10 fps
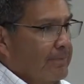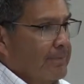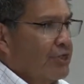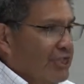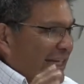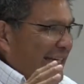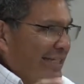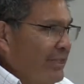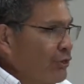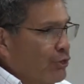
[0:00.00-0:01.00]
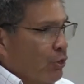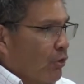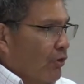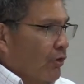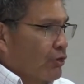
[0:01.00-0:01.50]
scenes
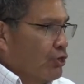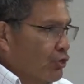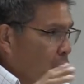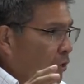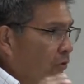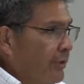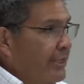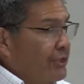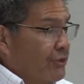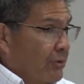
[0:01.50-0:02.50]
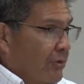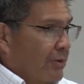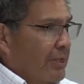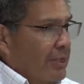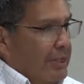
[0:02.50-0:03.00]
or stories
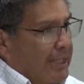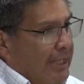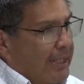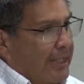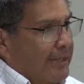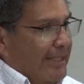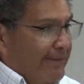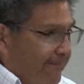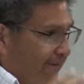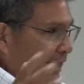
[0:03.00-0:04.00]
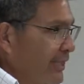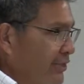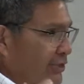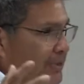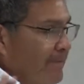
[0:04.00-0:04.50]
or uh,
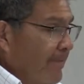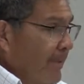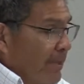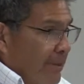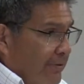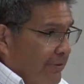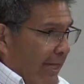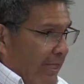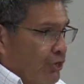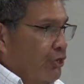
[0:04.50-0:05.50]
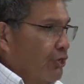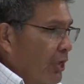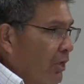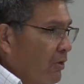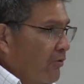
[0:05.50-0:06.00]
events that
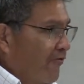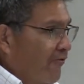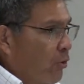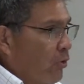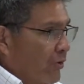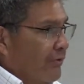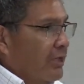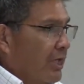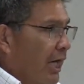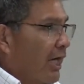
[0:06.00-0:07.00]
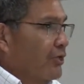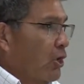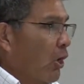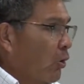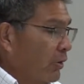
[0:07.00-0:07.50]
show forth God's
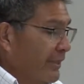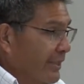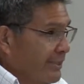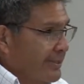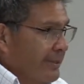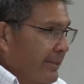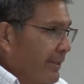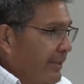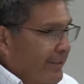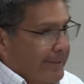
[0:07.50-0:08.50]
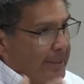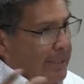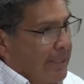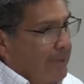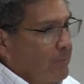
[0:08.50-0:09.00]
holiness.
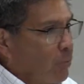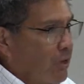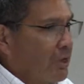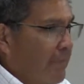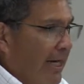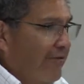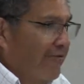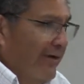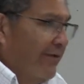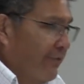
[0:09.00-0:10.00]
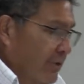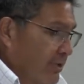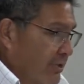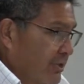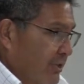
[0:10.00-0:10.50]
Uh, one of my
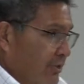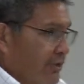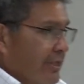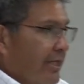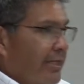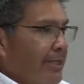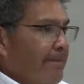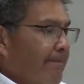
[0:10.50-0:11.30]
favorites to study